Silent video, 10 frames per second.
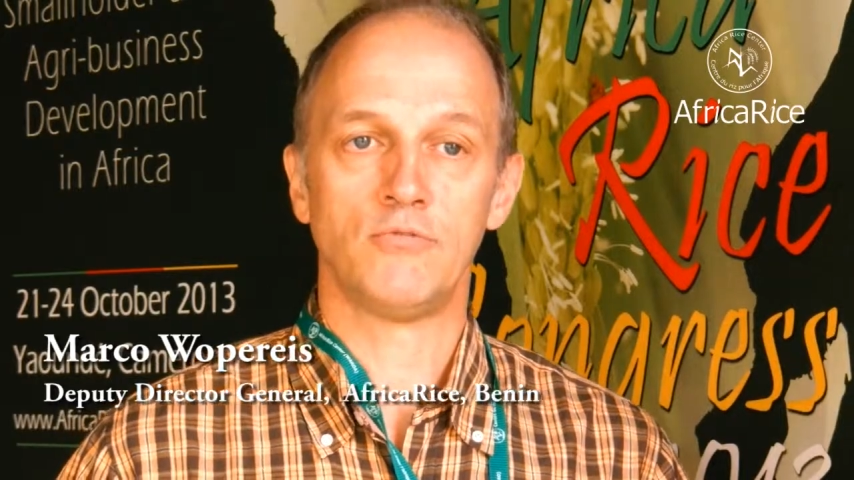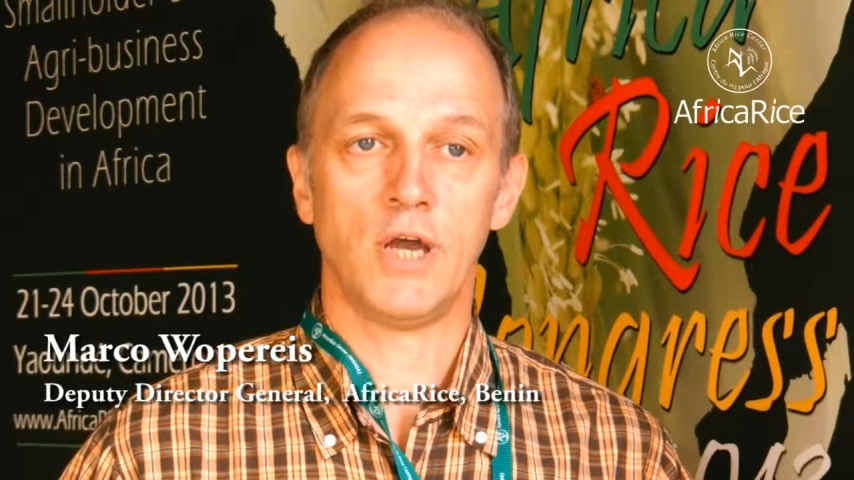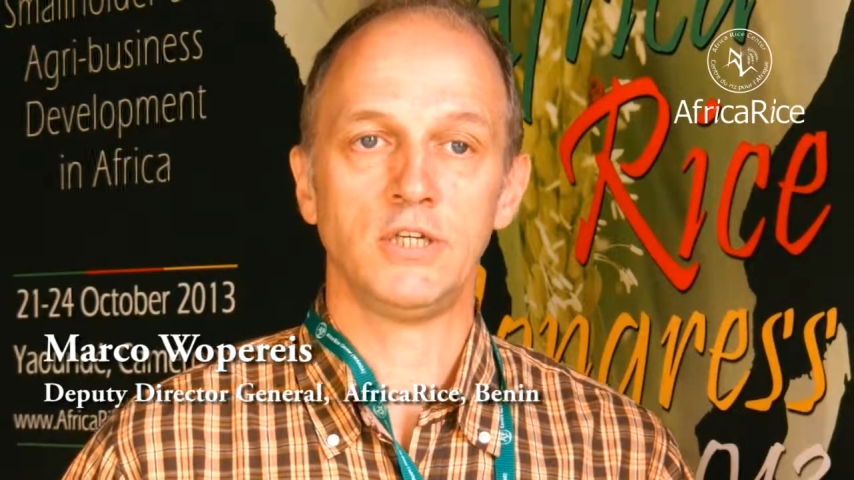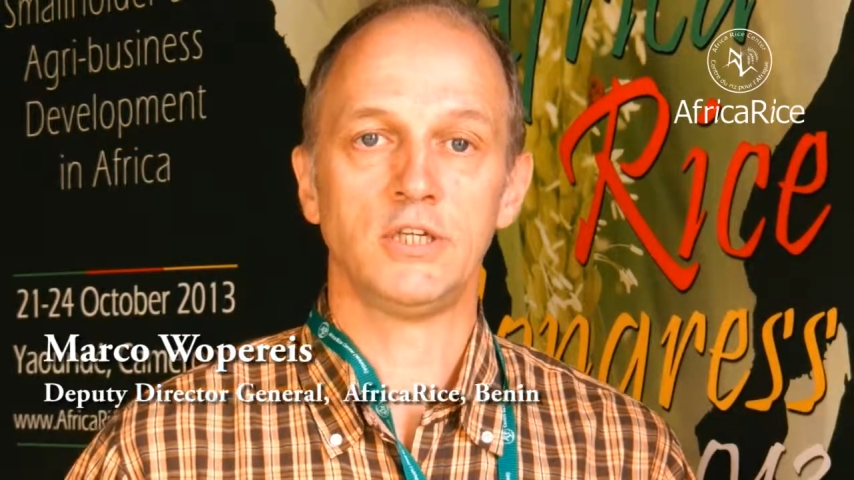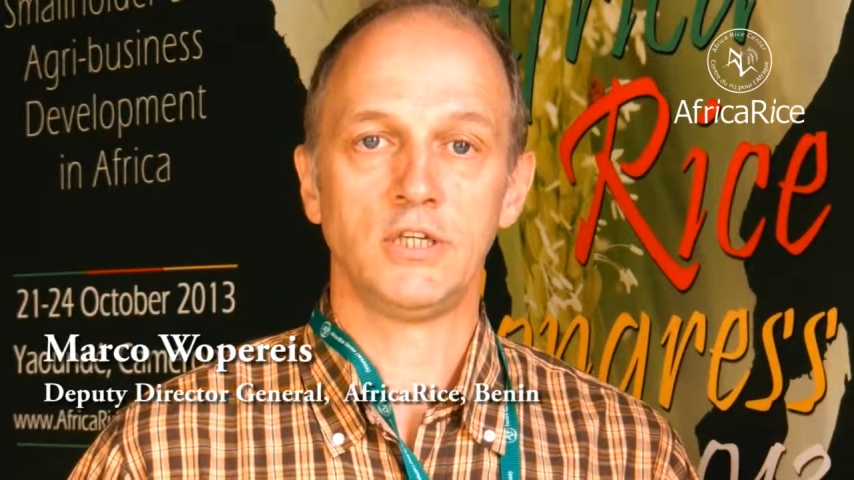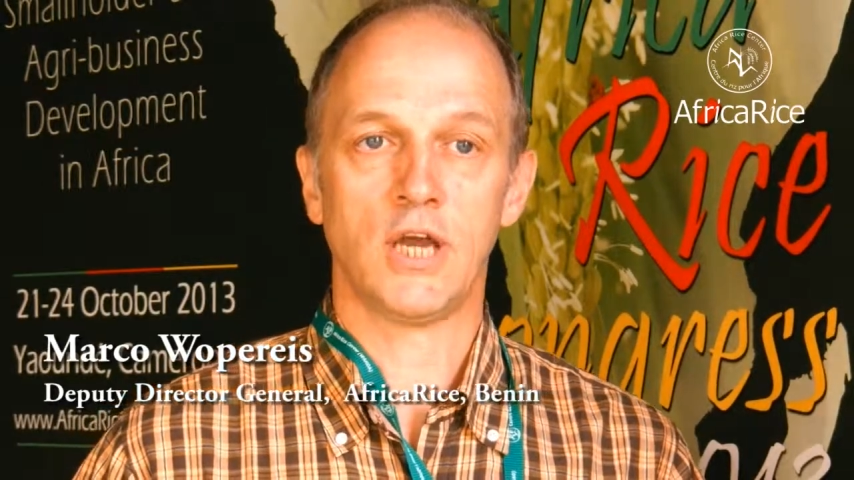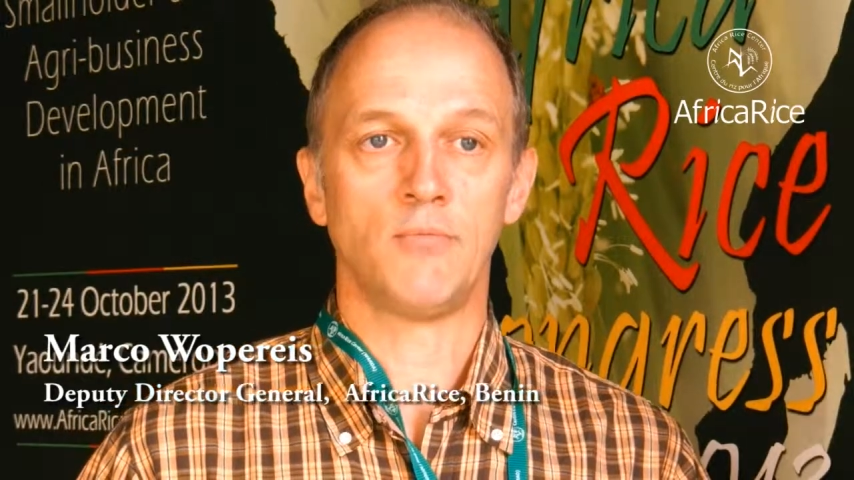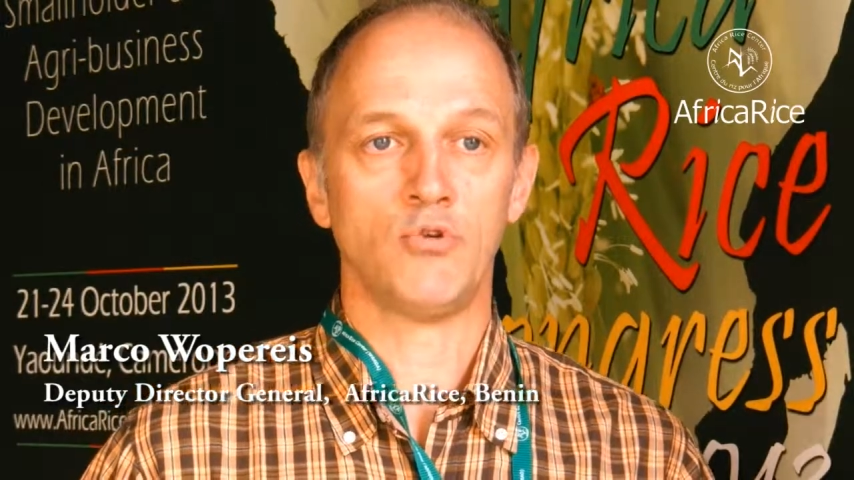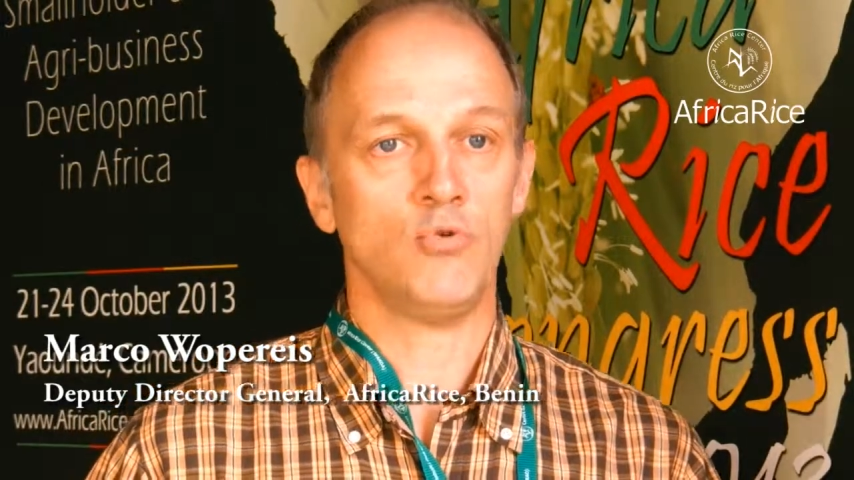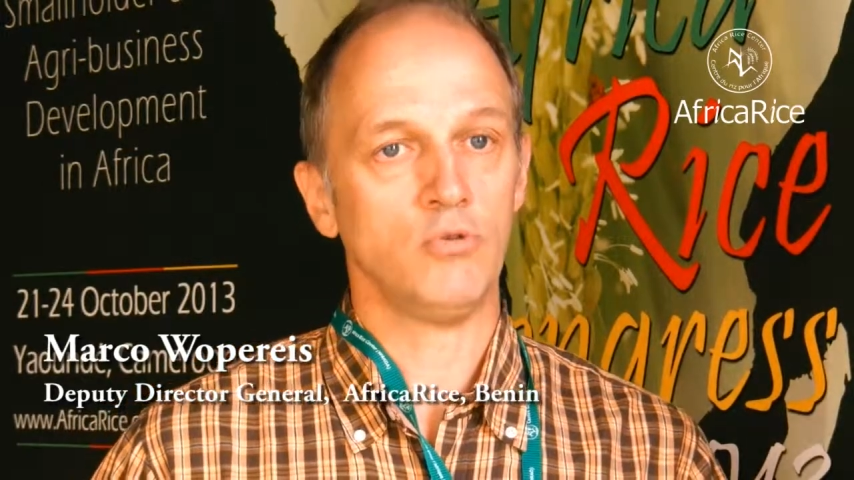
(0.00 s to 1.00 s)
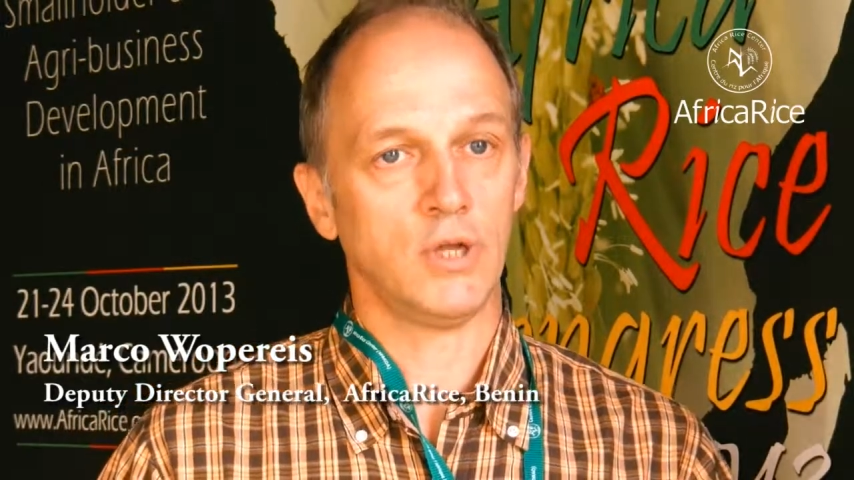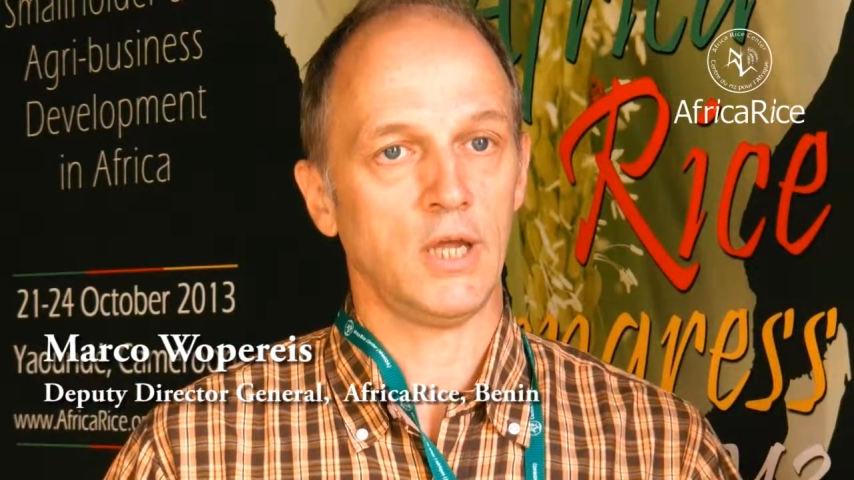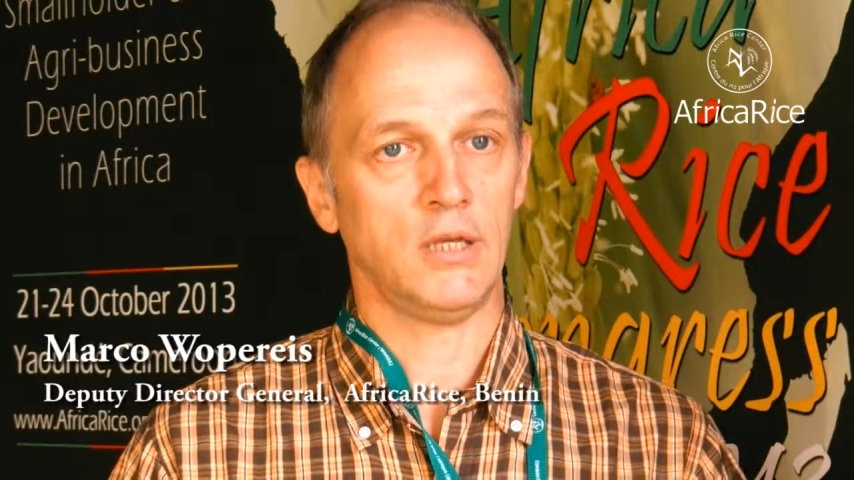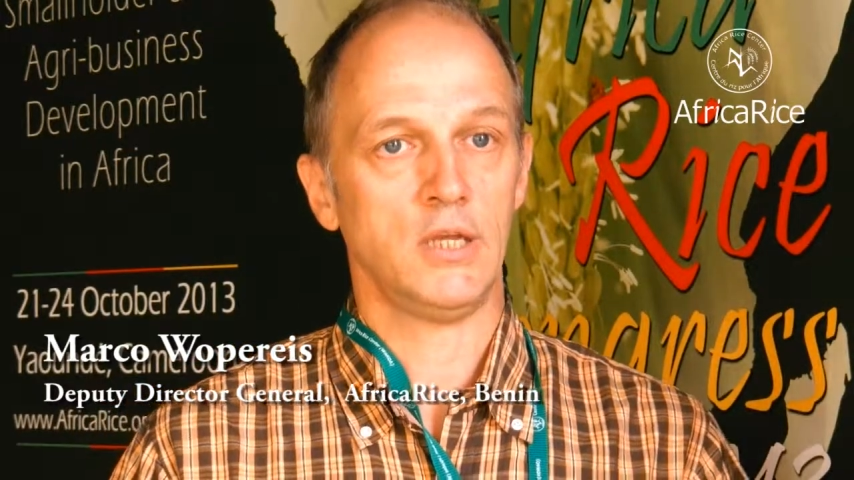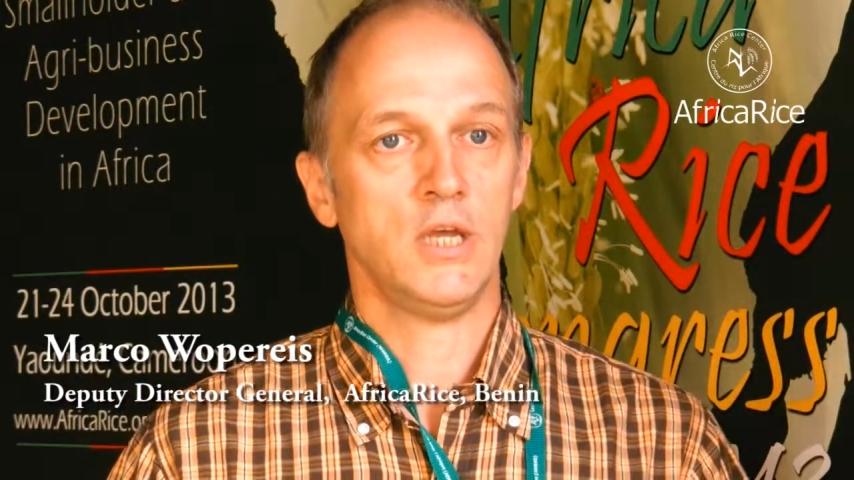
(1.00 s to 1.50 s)
rice in Cameroon
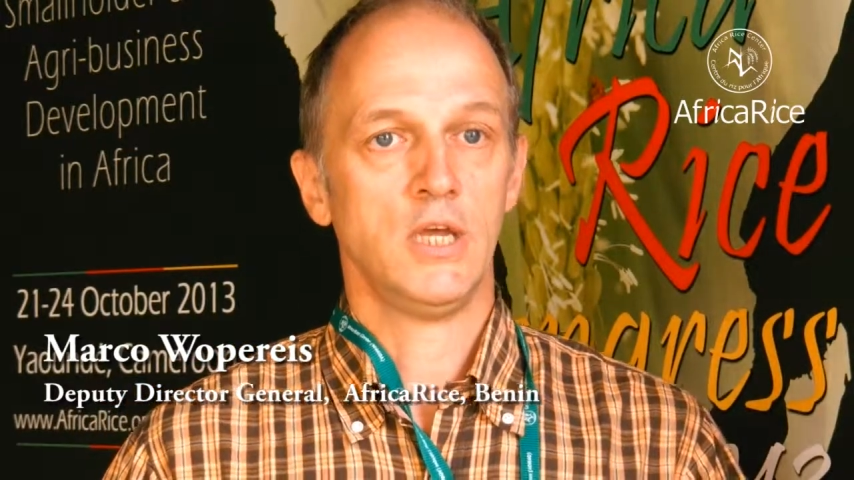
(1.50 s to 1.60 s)
and